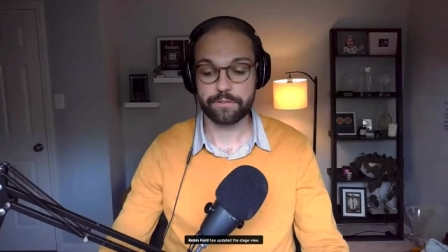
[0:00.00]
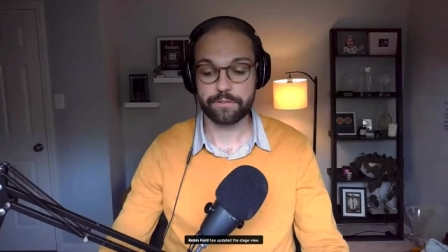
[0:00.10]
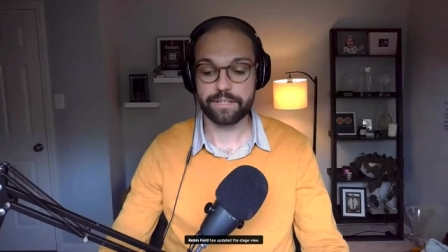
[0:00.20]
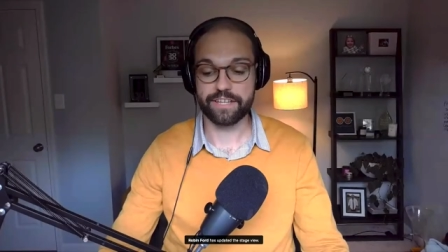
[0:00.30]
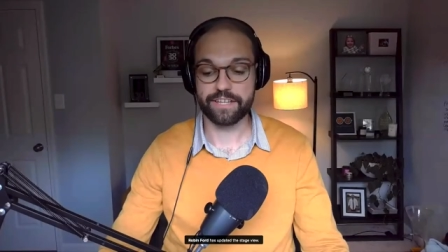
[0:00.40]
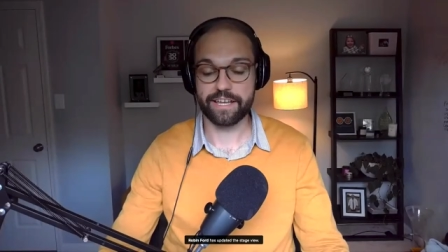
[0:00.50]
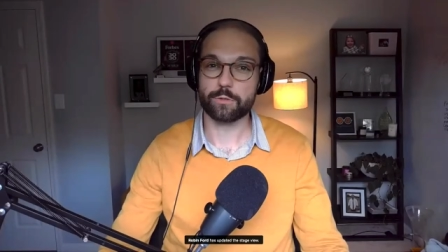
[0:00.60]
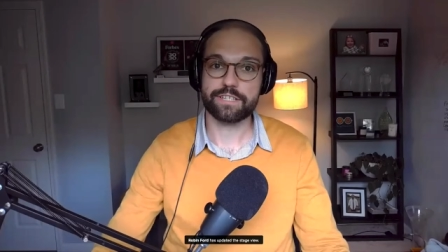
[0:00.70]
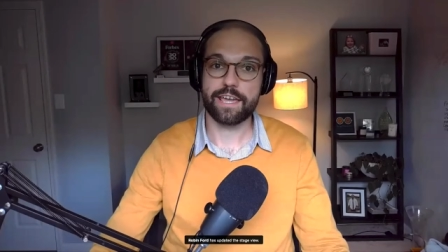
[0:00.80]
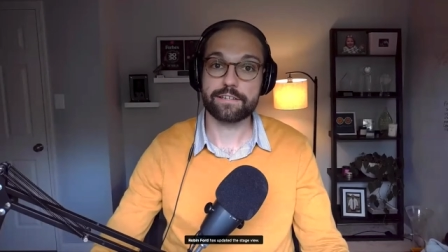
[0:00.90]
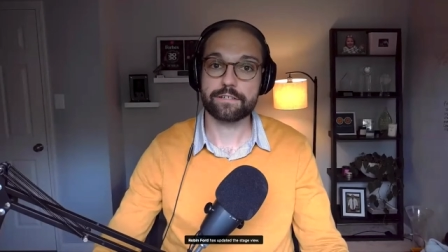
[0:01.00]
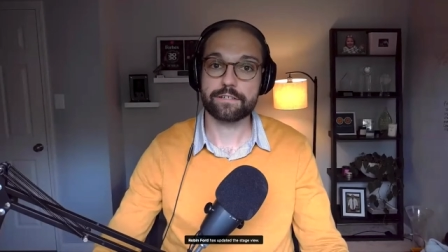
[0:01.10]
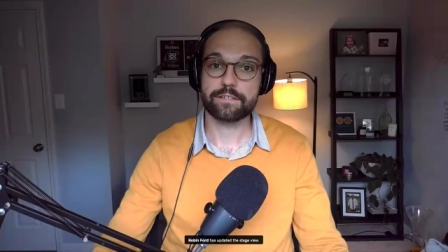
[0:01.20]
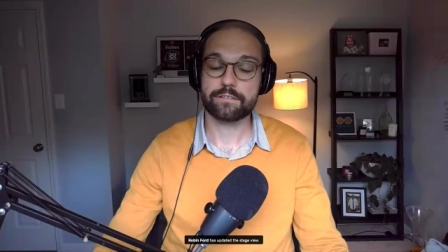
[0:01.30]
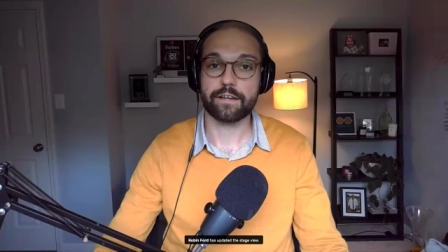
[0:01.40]
exactly what it would
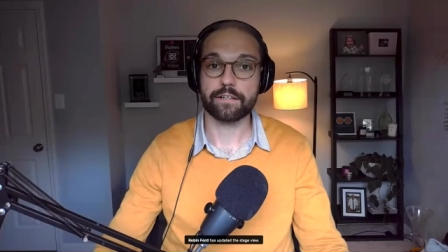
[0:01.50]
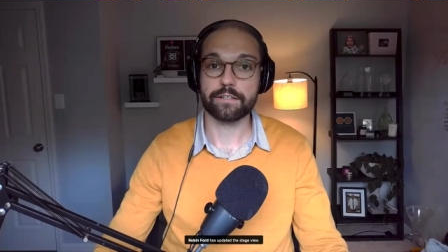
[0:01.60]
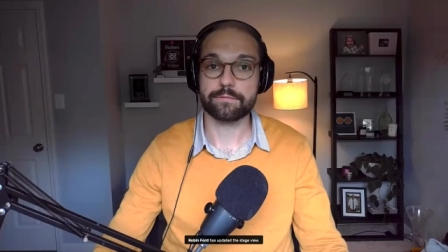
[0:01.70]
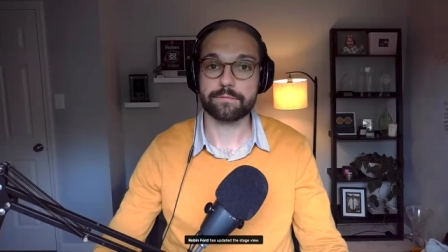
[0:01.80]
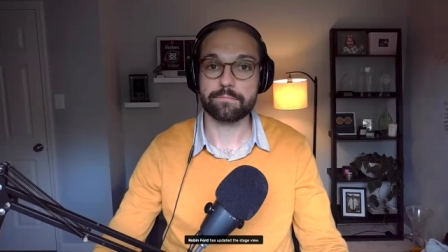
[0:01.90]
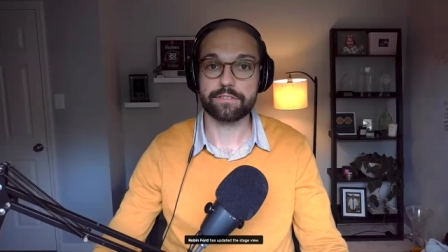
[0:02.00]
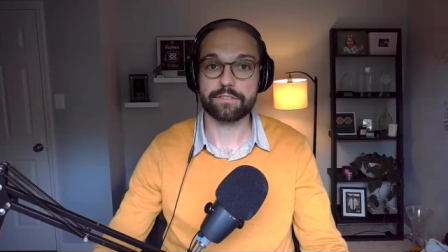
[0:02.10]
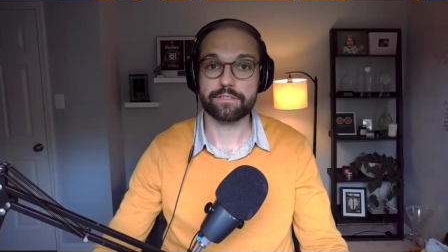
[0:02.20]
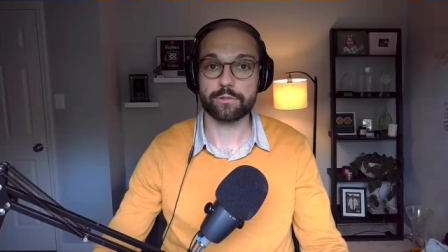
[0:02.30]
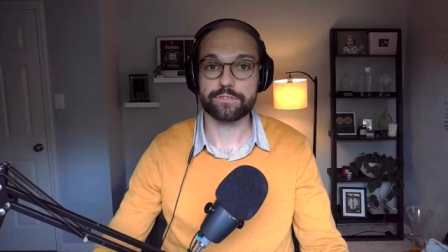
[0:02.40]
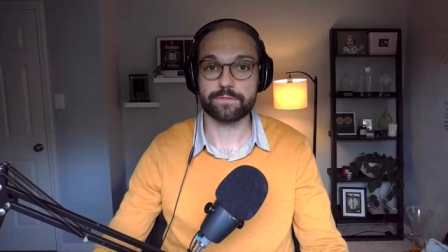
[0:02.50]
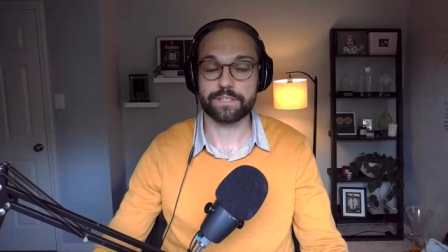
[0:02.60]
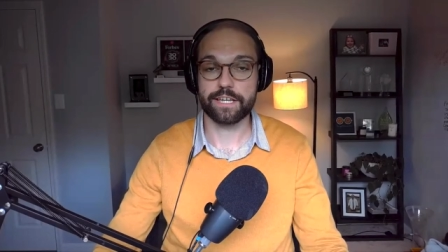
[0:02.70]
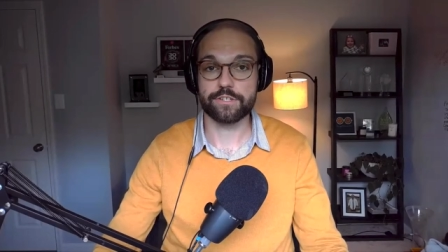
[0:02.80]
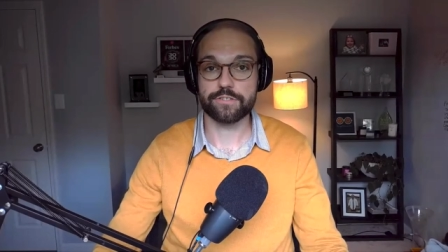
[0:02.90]
take uh, to meet those
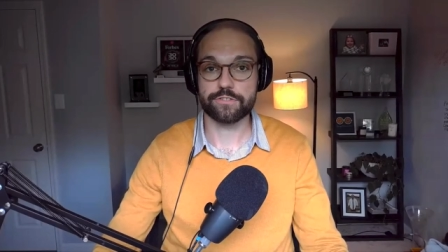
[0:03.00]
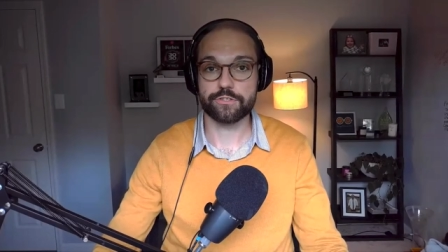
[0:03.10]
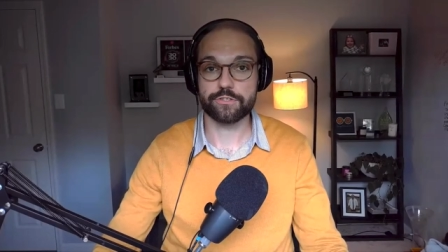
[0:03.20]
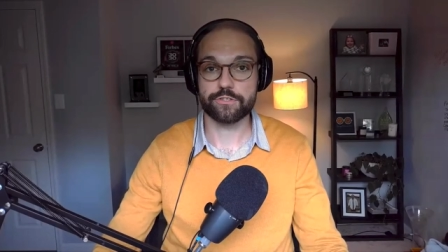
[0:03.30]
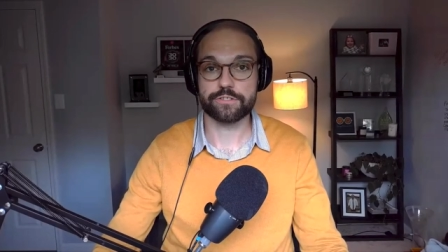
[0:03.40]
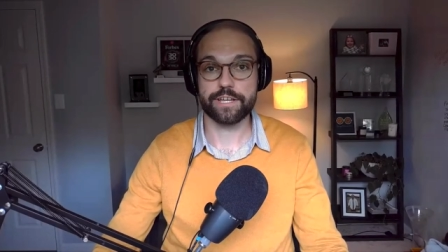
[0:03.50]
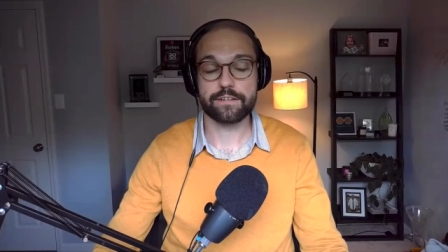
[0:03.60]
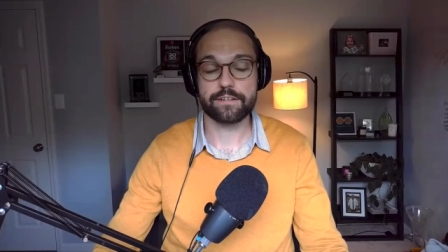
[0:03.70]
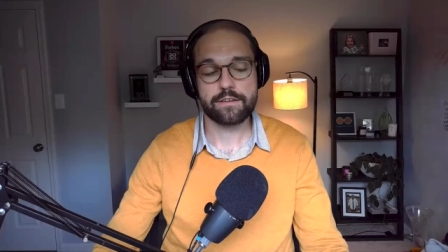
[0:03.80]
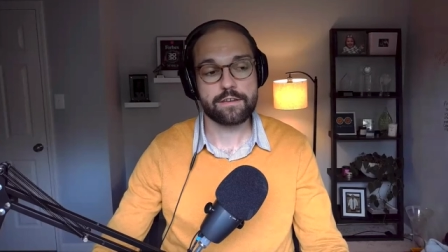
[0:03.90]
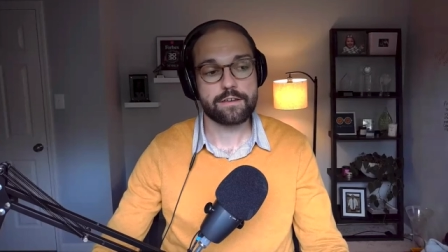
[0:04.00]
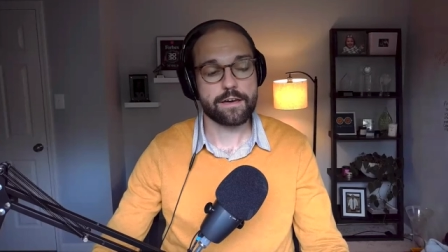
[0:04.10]
certifications just yet.